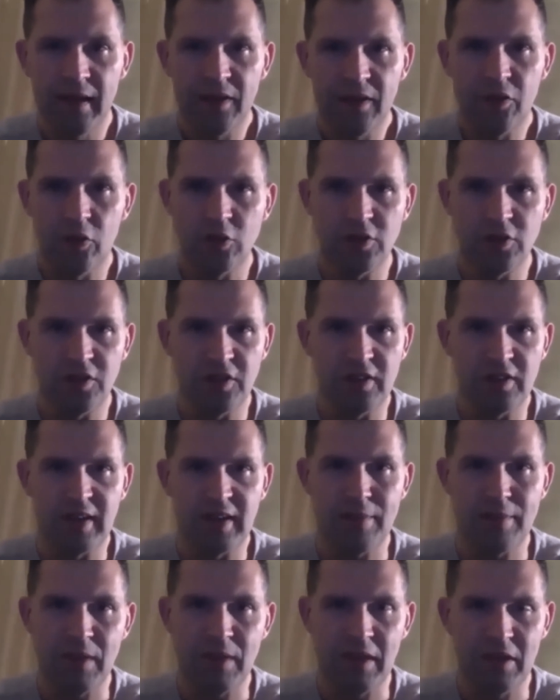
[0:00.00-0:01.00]
those are the
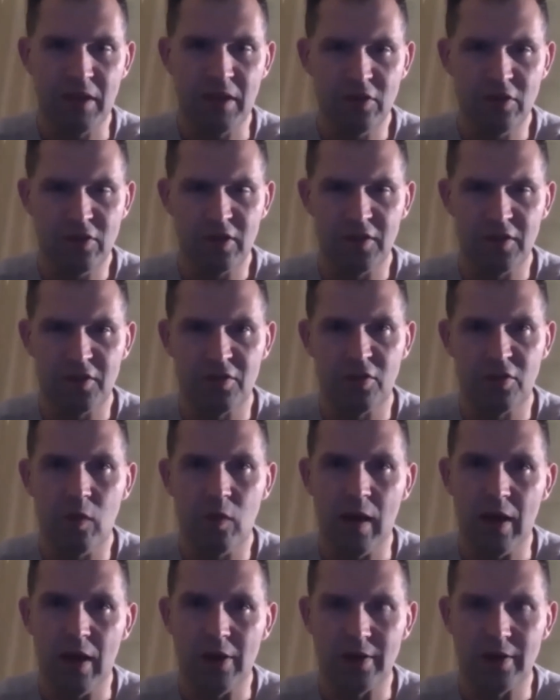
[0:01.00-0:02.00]
type that you usually
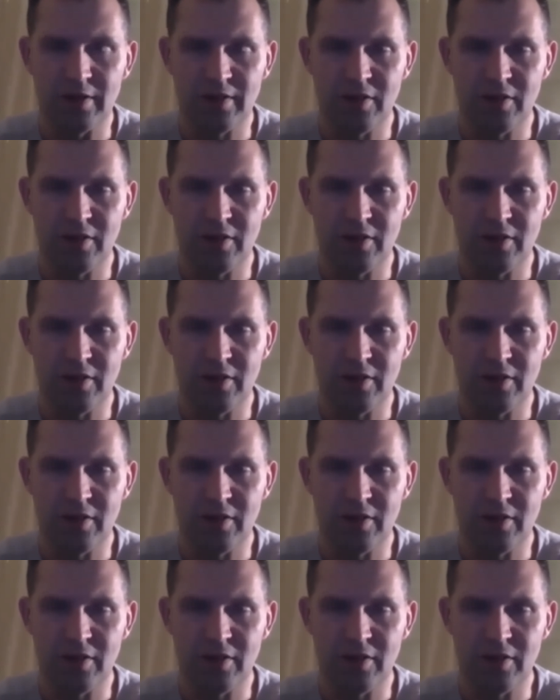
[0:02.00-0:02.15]
throw out.